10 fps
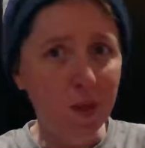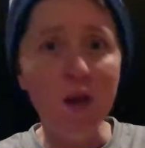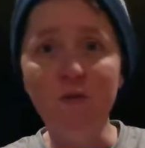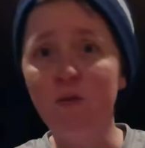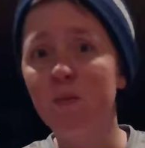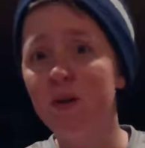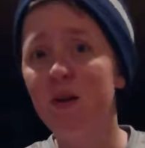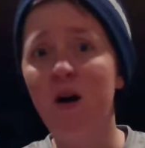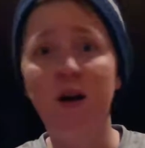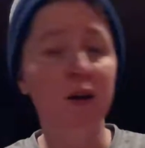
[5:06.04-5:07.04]
From
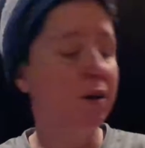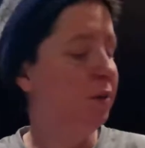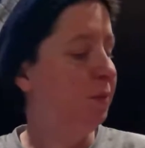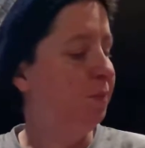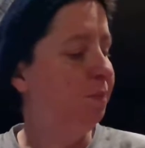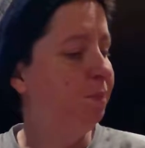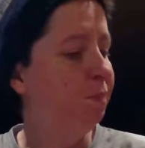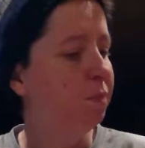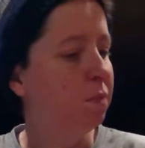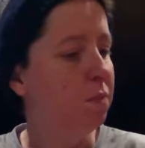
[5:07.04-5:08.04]

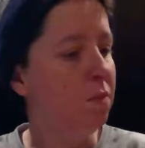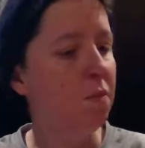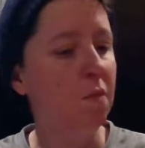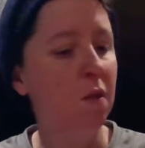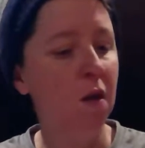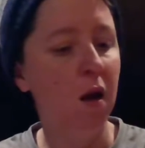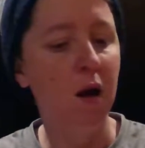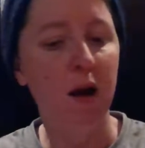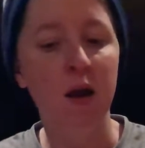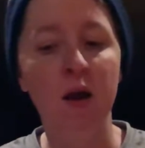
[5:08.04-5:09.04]
Catan.
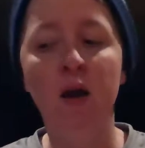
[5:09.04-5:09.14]
Alright,